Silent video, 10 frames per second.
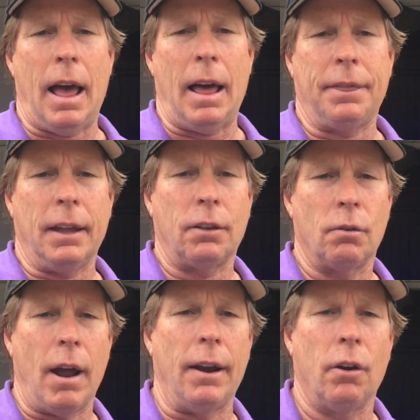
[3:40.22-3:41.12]
I think they're
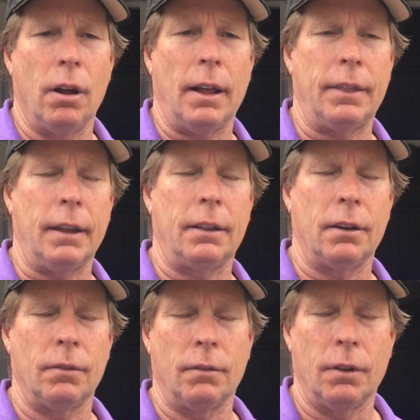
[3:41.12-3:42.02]
right on. I think
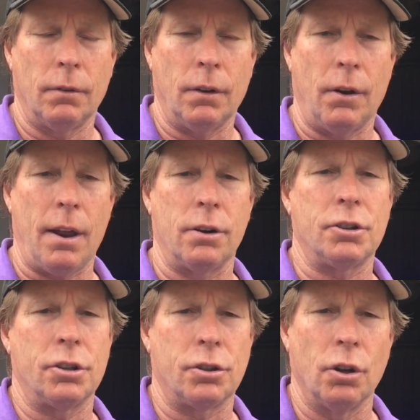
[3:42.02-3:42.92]
their their
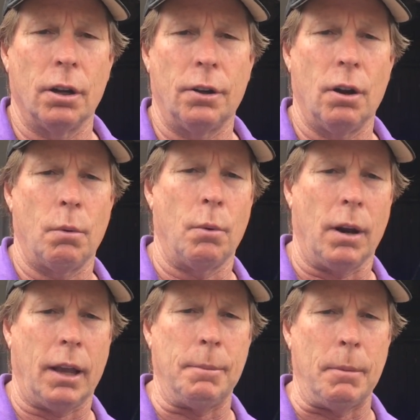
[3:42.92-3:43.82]
energy's good. You know, we
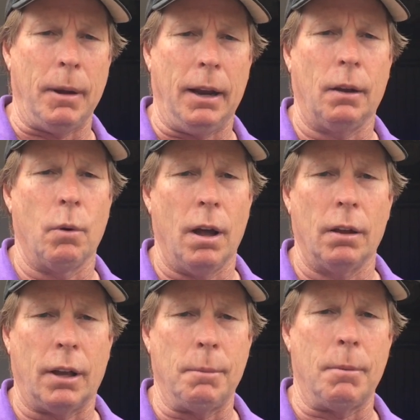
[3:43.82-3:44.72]
want to keep them eating
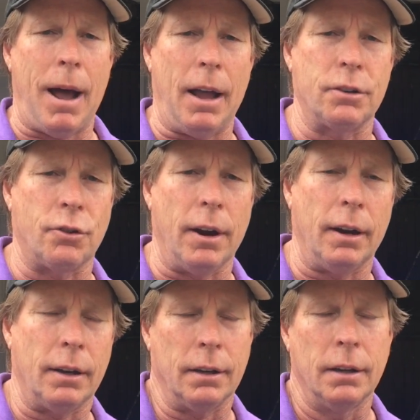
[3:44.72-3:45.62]
well, keep them
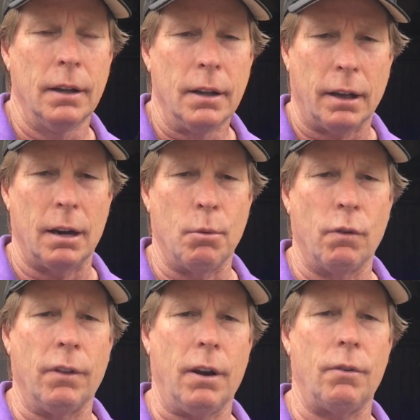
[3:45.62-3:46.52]
hydrated, and get them
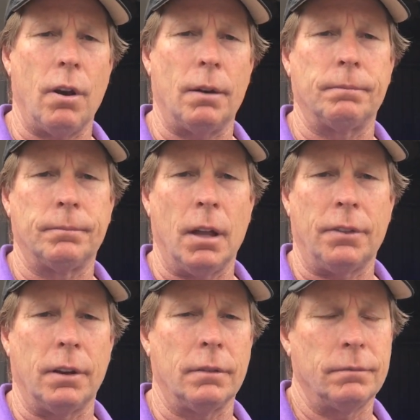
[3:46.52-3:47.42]
over there and run them.
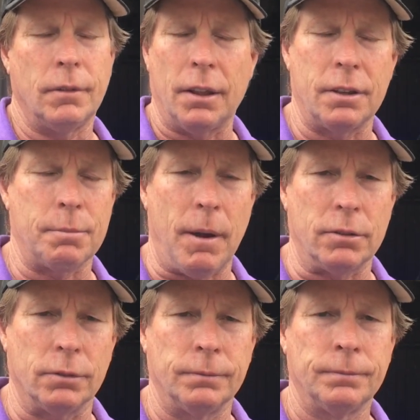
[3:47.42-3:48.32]
Nothing, nothing special.